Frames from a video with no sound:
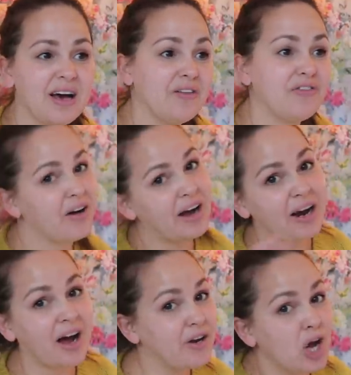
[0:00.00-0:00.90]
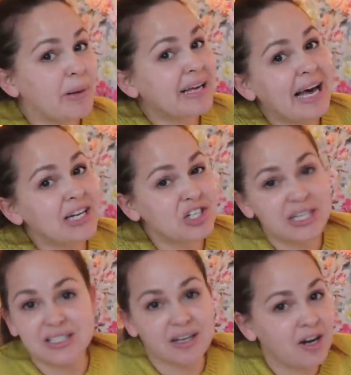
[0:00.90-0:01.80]
I know my
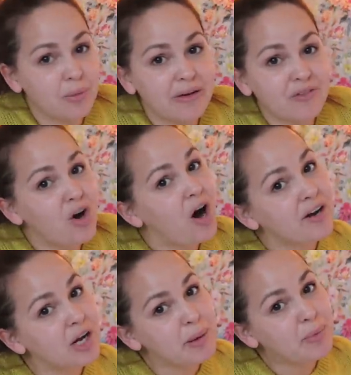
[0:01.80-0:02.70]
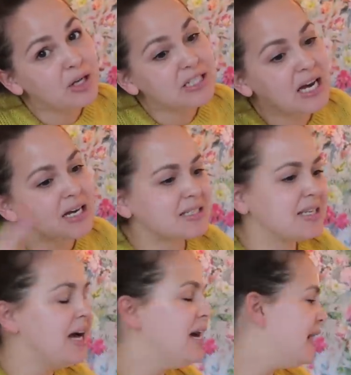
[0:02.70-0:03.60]
gadgets, I know what I've got, I know my products.
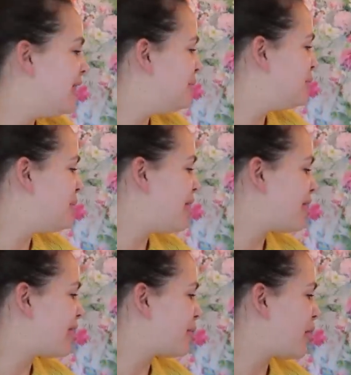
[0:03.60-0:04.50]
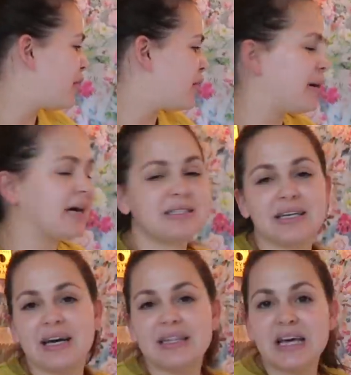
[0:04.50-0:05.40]
But Mario kept going on about
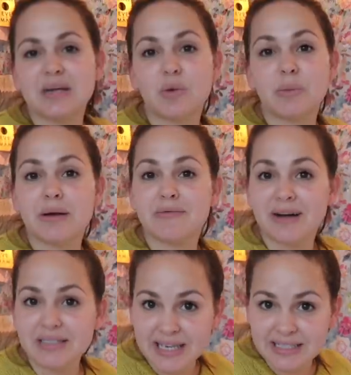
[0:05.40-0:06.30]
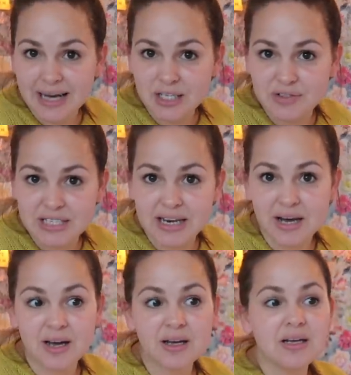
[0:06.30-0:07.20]
it. And then we went round to his house for
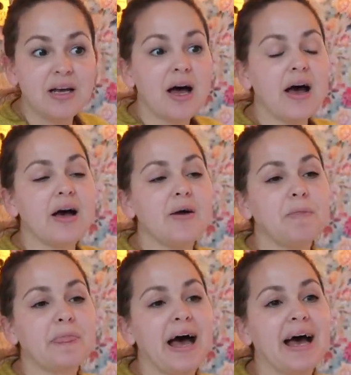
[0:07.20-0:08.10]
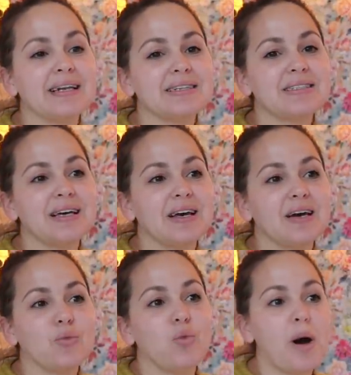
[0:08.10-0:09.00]
dinner.
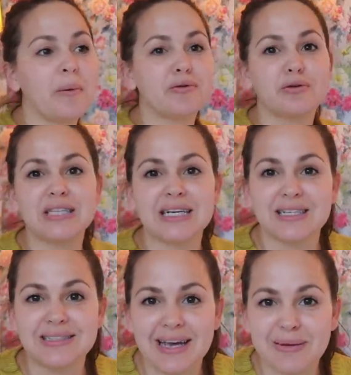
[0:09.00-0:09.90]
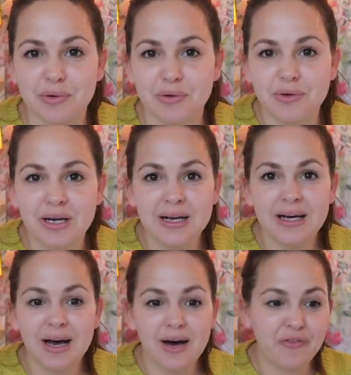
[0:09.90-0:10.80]
While we were all sat at the table,
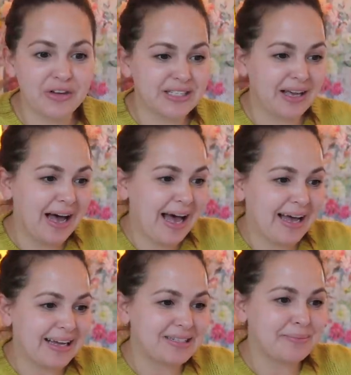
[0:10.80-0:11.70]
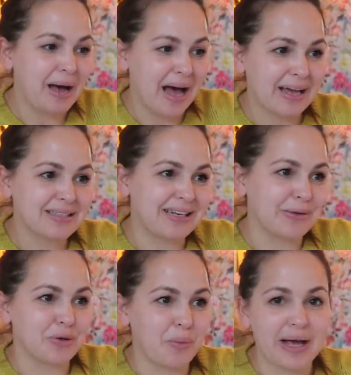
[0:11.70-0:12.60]
obviously I had Max and he
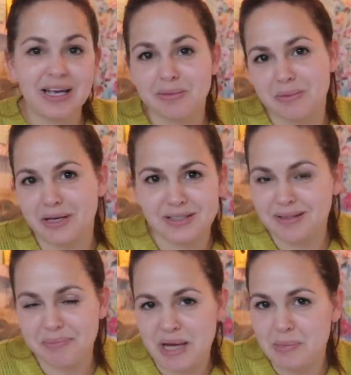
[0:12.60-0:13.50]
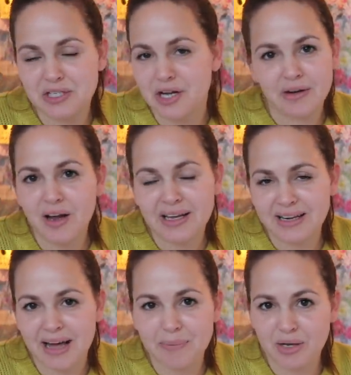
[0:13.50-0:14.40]
was awake because babies don't like
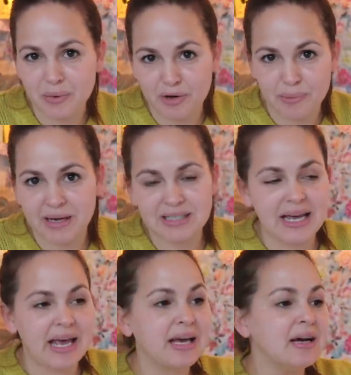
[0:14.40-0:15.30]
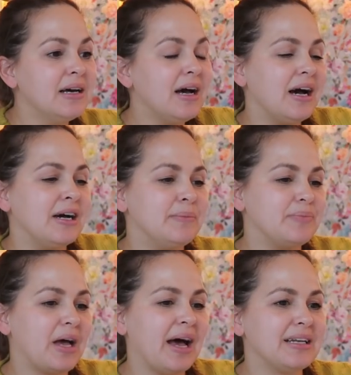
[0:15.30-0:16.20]
napping when you're about to eat.
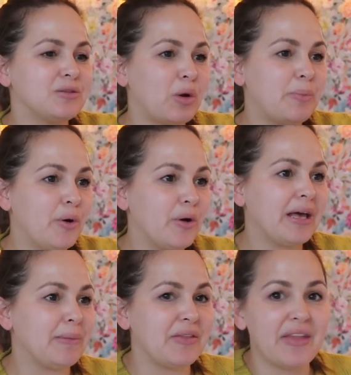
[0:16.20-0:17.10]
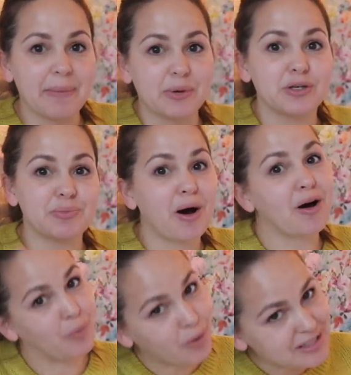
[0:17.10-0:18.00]
And we put him in that because
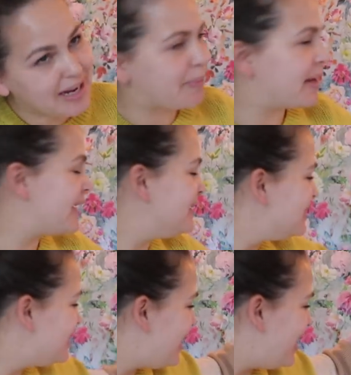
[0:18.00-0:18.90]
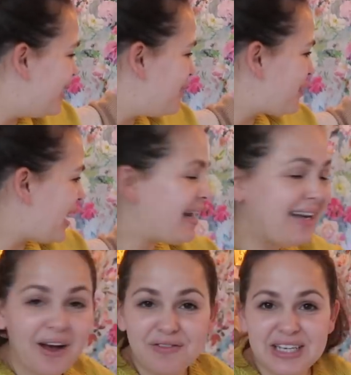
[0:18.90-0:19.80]
Parker was napping. And
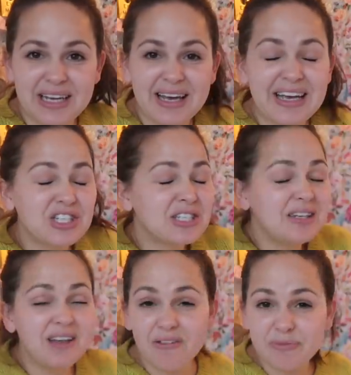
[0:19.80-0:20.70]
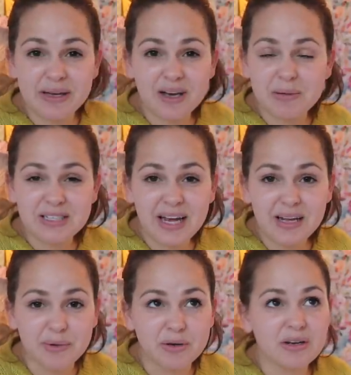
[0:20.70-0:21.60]
he loved it. He just loved being up at the
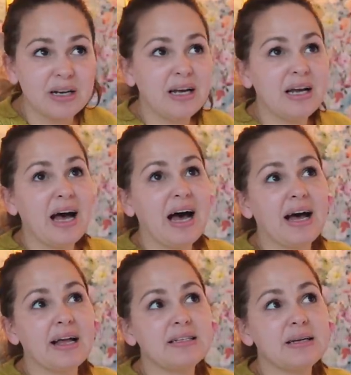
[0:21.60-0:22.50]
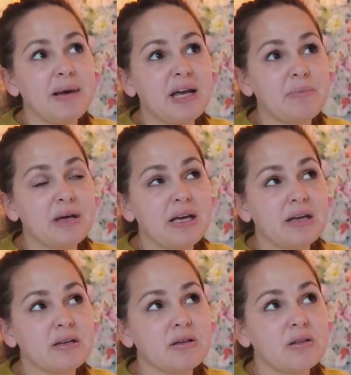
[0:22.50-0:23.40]
table. And it made
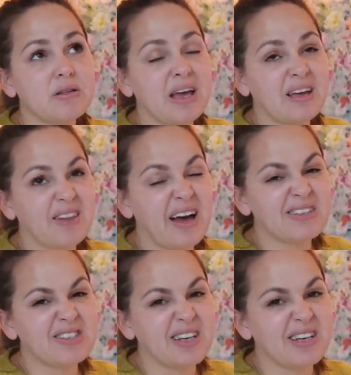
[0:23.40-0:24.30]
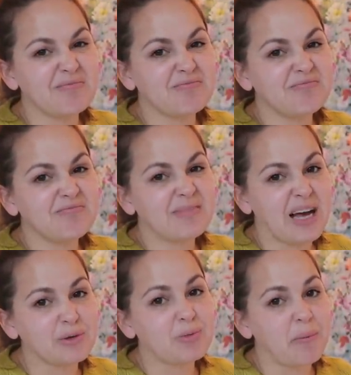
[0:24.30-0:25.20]
me think that actually
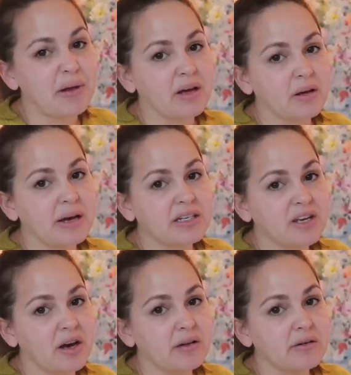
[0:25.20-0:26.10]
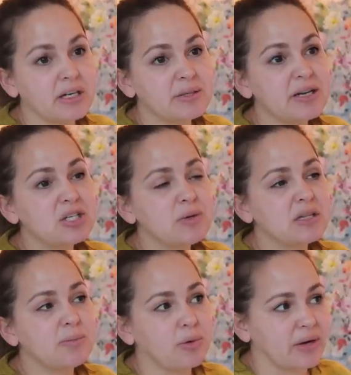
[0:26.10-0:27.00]
that was probably a good way to go, especially
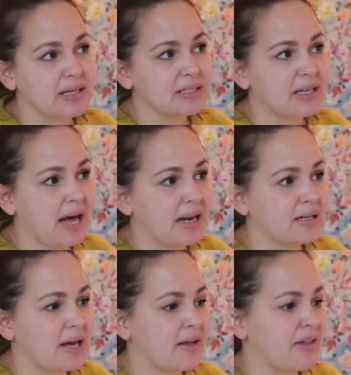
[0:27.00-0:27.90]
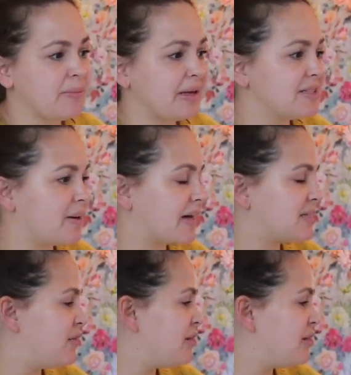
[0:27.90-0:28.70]
with the boys and them being so active.